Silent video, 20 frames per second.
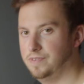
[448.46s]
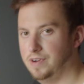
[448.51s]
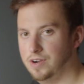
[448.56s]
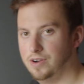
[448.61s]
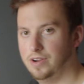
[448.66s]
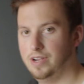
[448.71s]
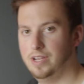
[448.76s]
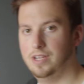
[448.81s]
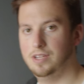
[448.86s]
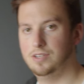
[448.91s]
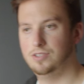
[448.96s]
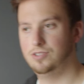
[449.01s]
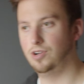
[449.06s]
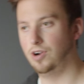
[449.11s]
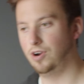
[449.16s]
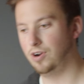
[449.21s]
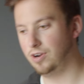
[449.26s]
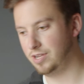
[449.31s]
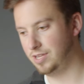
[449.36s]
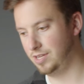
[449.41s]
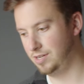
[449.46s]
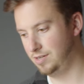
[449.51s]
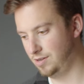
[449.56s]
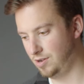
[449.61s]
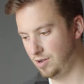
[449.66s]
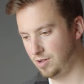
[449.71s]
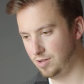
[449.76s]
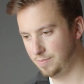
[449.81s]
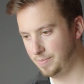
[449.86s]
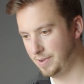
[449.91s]
very dark and
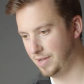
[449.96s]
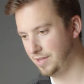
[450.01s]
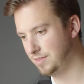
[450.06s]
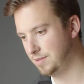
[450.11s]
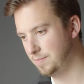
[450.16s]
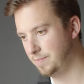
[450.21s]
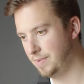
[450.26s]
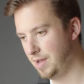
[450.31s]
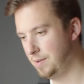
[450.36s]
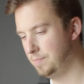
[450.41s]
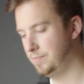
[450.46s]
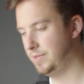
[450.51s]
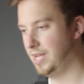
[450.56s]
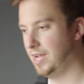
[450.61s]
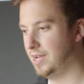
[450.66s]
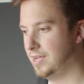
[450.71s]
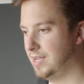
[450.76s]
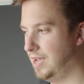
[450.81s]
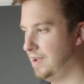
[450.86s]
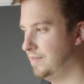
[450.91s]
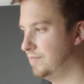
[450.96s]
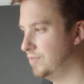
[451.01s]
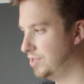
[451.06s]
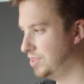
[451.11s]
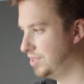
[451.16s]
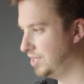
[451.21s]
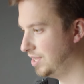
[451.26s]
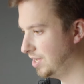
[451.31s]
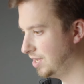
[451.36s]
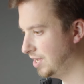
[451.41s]
all about the matte black
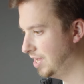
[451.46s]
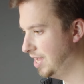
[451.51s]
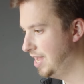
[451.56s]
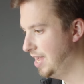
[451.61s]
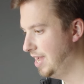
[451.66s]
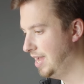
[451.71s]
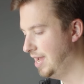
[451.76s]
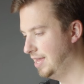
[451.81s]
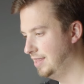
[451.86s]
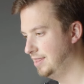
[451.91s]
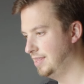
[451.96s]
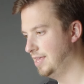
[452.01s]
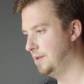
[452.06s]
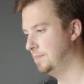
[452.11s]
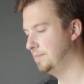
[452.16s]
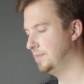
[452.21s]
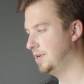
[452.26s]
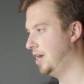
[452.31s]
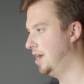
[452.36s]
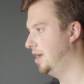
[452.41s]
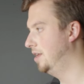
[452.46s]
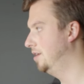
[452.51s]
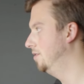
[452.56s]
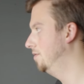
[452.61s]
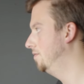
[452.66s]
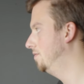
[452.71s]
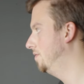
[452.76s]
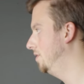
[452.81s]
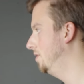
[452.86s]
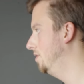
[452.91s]
everything and them kind
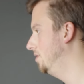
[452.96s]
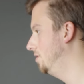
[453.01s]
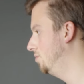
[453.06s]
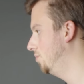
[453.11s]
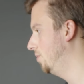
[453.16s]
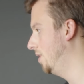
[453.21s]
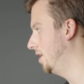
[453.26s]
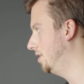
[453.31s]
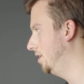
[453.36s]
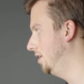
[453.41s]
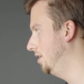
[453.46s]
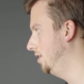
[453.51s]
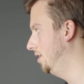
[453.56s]
of directly